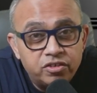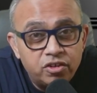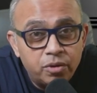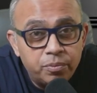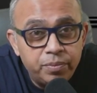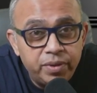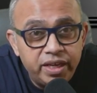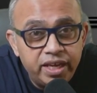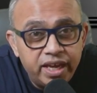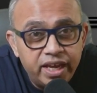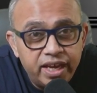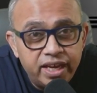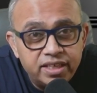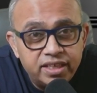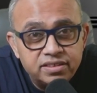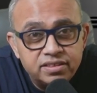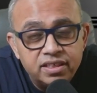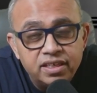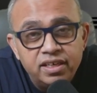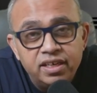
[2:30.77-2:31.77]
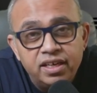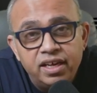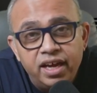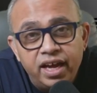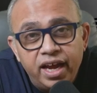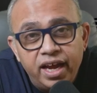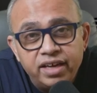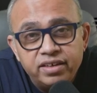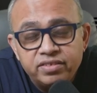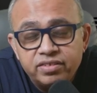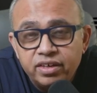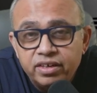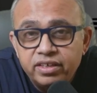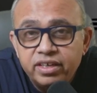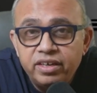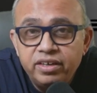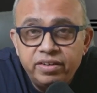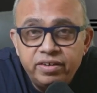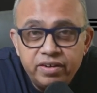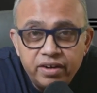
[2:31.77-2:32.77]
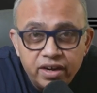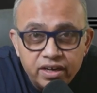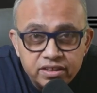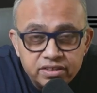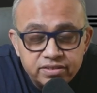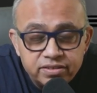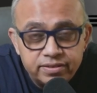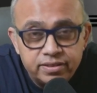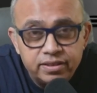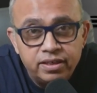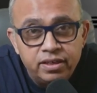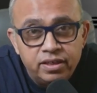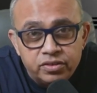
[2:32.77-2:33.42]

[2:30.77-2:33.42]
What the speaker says: or PAHs, and certain drugs.